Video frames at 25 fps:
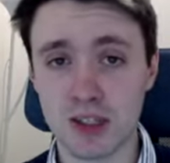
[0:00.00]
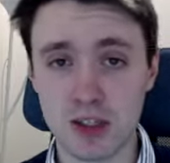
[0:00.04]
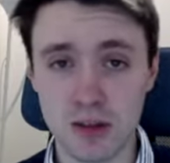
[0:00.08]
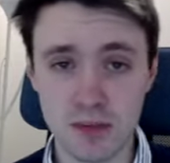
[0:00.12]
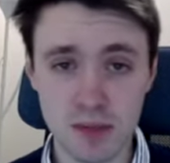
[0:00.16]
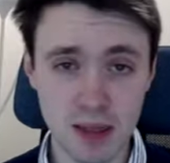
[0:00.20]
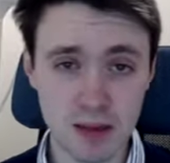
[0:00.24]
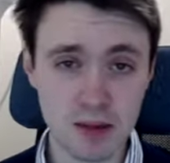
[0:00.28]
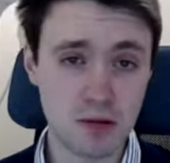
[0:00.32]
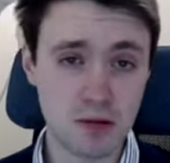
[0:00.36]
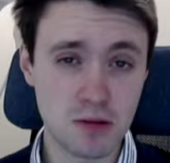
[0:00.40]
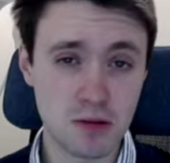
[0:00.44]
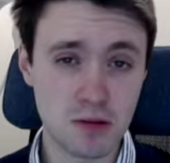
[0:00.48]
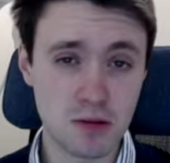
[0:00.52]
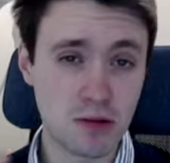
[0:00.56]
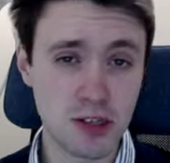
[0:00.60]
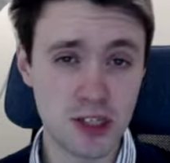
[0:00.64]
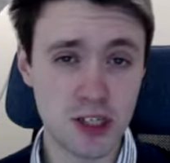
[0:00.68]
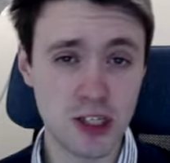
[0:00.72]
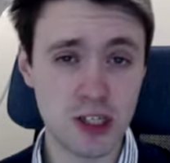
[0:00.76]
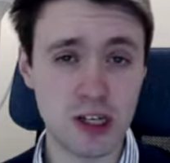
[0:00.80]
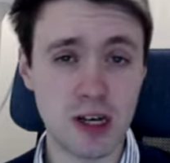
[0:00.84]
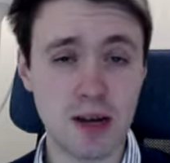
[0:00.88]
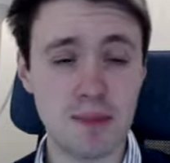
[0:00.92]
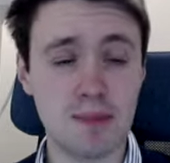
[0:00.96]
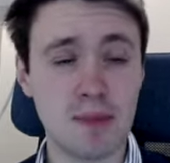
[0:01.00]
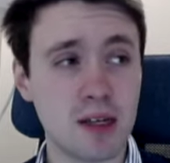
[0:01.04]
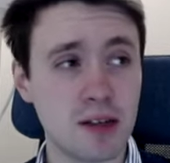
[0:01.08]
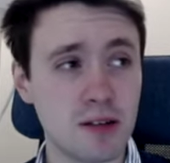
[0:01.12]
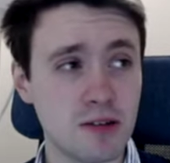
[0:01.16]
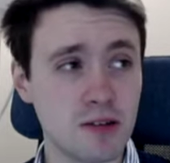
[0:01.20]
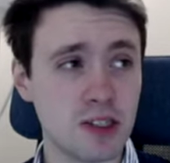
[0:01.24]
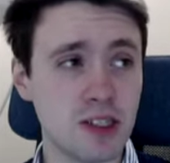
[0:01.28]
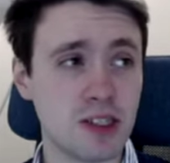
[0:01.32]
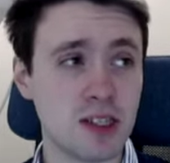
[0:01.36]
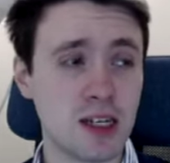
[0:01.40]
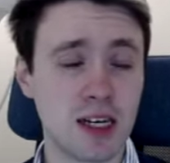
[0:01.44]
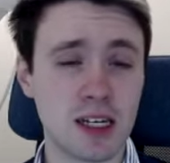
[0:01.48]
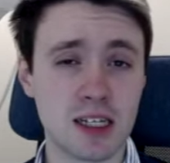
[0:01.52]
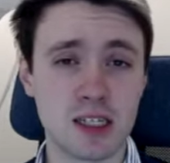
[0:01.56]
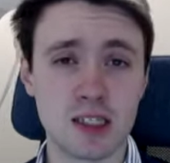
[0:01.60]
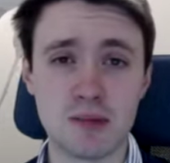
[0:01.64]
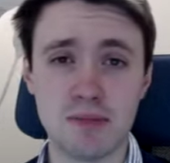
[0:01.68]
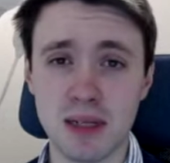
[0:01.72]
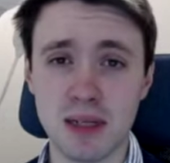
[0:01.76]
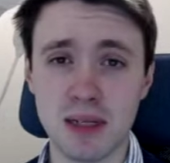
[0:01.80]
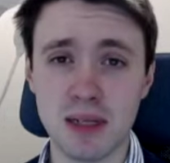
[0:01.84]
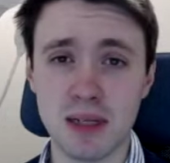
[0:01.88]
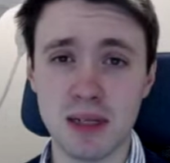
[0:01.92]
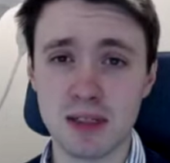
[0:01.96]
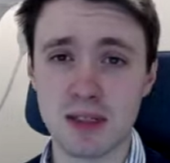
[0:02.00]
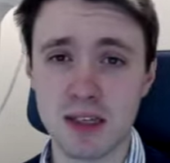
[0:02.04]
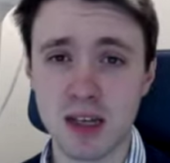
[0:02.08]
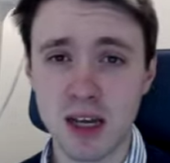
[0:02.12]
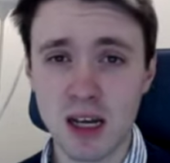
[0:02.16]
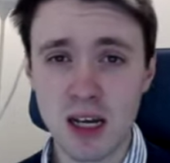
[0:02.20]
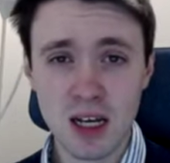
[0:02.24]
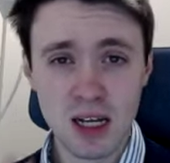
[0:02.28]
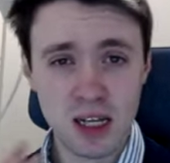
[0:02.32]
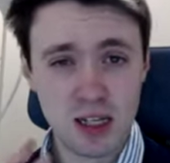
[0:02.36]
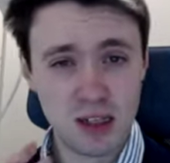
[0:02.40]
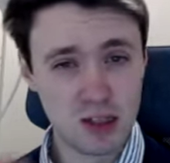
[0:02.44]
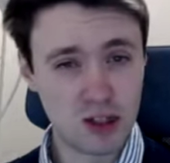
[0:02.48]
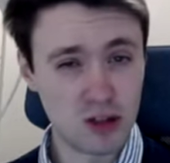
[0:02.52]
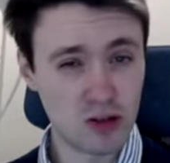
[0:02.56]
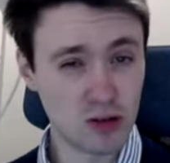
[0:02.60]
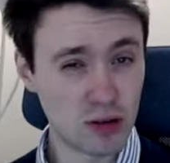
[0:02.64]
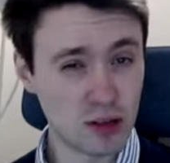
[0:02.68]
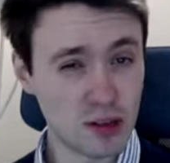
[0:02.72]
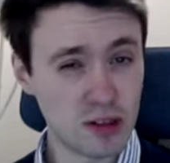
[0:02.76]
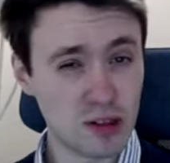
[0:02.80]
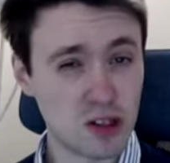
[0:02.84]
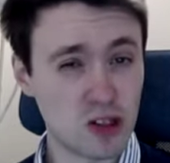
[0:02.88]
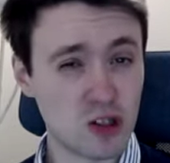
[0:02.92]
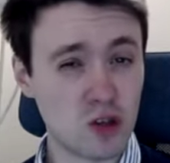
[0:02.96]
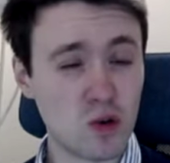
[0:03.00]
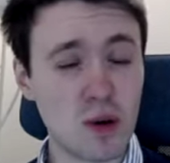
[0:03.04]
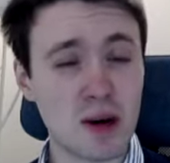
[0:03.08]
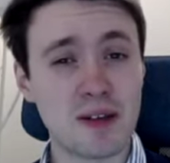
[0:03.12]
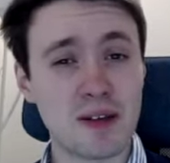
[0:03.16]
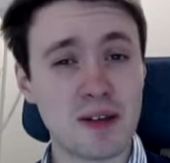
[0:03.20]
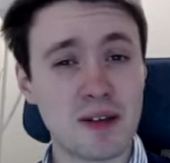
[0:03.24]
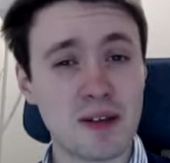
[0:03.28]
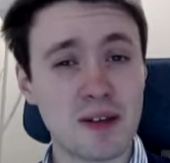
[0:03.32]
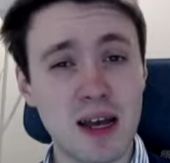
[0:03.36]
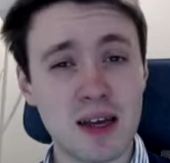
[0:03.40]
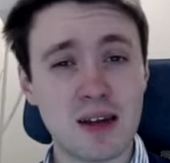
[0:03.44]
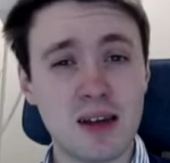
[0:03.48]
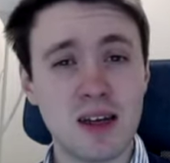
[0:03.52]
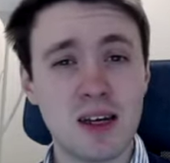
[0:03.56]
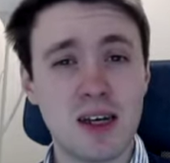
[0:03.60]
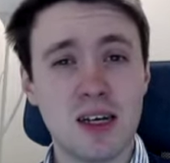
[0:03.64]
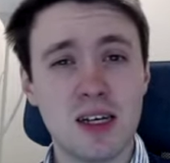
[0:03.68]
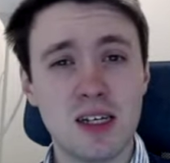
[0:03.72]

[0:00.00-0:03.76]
Sometimes with the Christian epic, you see the likes of Milton struggling to square that.